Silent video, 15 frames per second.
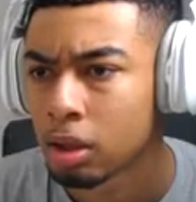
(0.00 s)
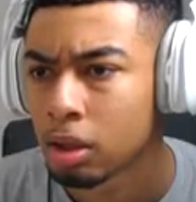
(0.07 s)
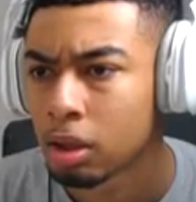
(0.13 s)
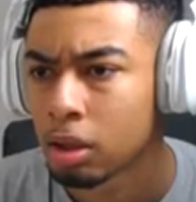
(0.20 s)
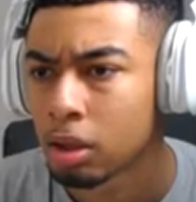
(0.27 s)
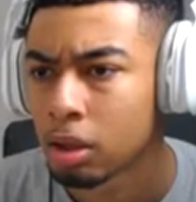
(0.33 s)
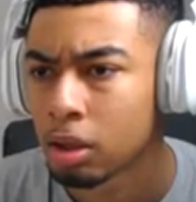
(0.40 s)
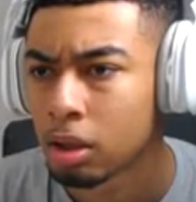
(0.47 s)

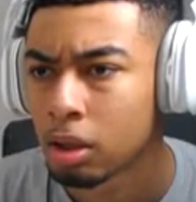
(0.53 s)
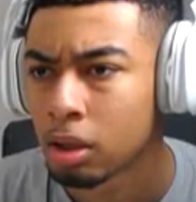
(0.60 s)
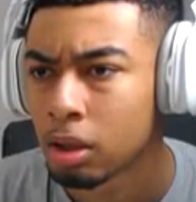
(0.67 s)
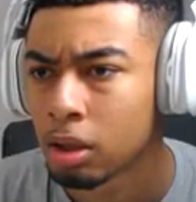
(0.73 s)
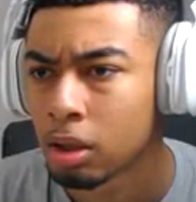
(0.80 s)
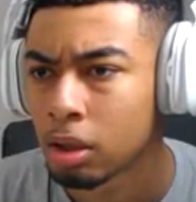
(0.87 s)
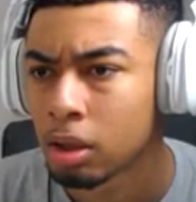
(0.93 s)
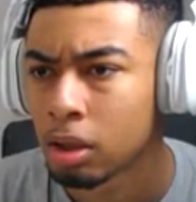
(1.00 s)

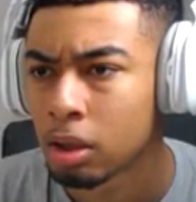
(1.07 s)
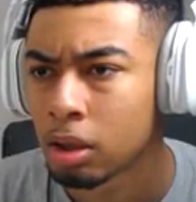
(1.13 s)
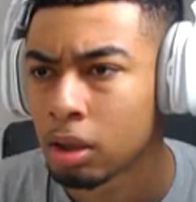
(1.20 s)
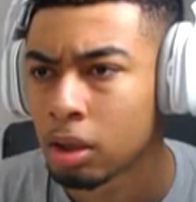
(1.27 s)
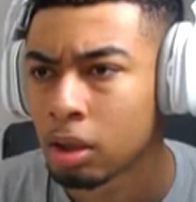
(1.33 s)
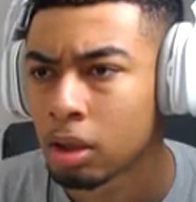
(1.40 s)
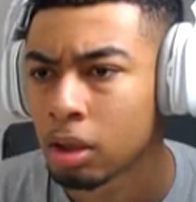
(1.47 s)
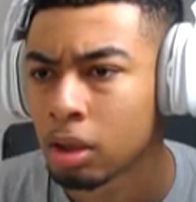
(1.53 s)

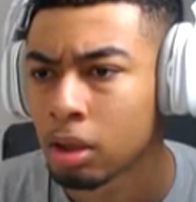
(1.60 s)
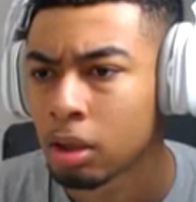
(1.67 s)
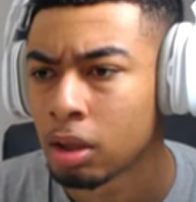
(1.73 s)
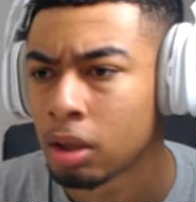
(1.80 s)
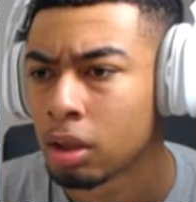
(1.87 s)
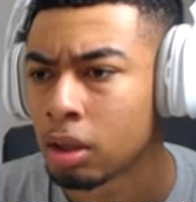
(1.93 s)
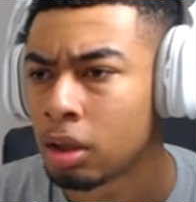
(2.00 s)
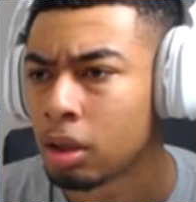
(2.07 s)

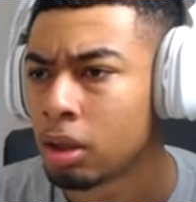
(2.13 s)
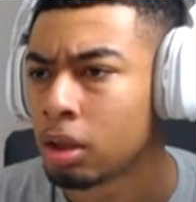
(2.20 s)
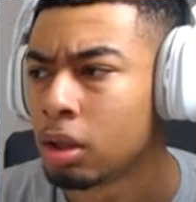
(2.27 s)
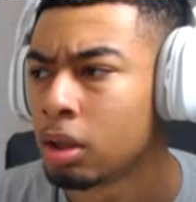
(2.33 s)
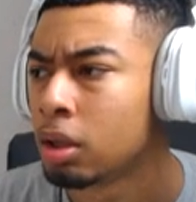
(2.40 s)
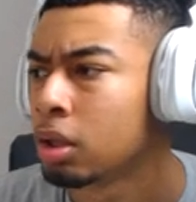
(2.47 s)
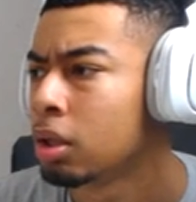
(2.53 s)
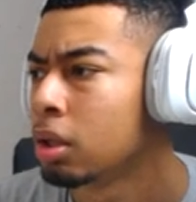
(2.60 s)

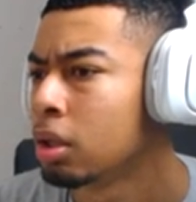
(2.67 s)
(silence)